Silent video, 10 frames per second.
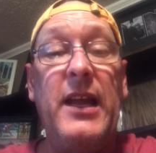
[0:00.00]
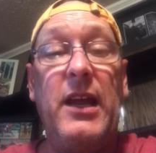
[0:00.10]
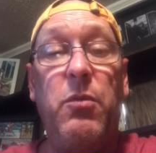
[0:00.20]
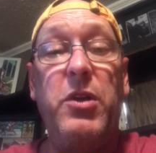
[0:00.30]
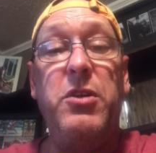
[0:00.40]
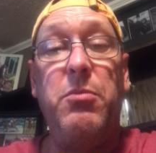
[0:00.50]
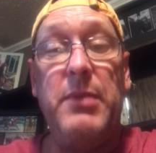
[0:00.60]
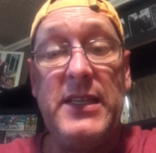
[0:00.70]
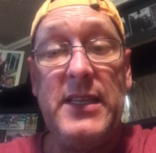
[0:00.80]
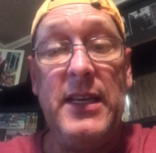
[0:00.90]
And when you
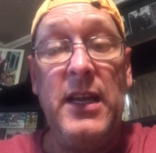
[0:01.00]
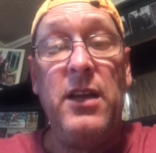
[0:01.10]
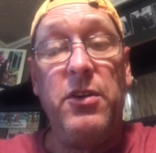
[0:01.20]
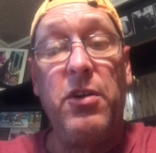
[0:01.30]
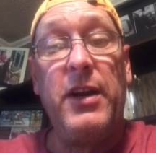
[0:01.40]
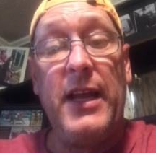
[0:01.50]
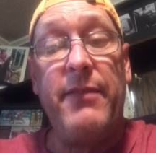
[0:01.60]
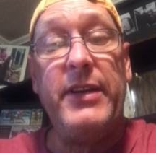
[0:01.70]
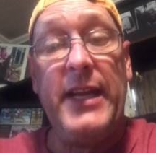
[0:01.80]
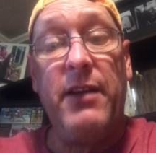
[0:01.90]
miss it, you're going to have
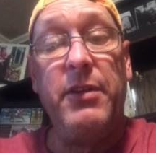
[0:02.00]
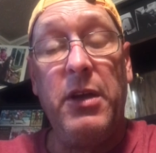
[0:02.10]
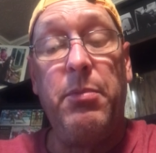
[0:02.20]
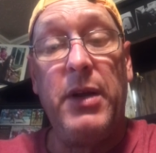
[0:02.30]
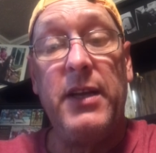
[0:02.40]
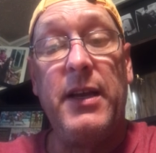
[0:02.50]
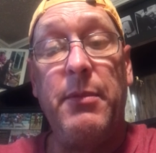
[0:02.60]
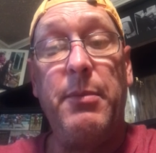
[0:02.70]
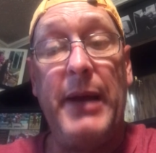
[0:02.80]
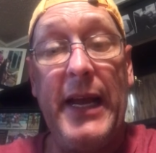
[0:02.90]
a downhill putt
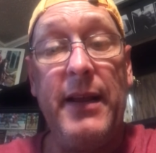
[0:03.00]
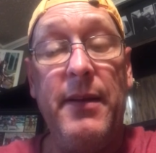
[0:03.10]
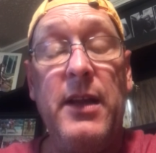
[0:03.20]
coming back.